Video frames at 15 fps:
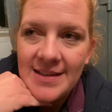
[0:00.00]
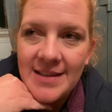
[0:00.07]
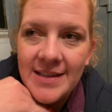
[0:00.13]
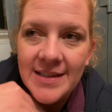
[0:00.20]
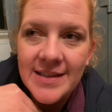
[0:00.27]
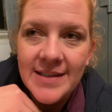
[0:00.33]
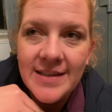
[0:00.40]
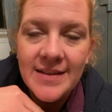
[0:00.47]

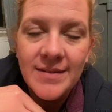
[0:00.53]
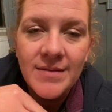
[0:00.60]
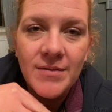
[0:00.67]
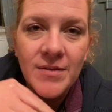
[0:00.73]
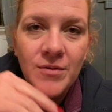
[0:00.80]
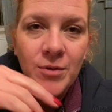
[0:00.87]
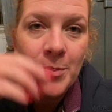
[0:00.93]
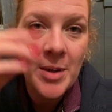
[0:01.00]
the
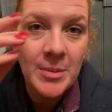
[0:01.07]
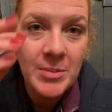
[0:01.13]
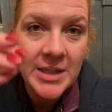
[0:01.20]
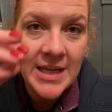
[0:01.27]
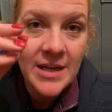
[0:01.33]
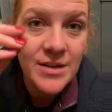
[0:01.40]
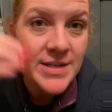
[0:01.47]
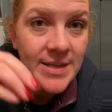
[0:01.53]

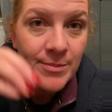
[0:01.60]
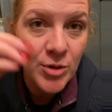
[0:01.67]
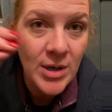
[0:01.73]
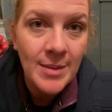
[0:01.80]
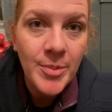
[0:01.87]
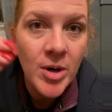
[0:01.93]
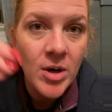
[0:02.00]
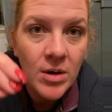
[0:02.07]
Republican or
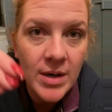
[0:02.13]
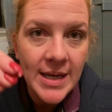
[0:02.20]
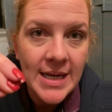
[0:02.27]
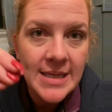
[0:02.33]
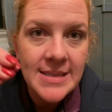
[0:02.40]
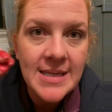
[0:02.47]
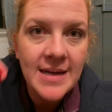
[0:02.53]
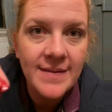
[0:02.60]
Democrat
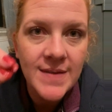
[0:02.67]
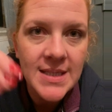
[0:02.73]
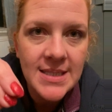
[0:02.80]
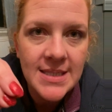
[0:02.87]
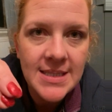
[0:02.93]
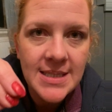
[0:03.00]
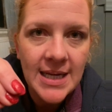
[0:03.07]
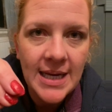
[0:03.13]
parties of the
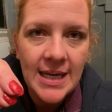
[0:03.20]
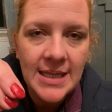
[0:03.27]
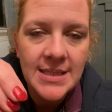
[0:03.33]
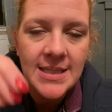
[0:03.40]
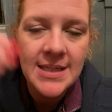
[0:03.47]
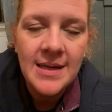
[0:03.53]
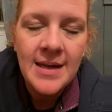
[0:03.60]
state,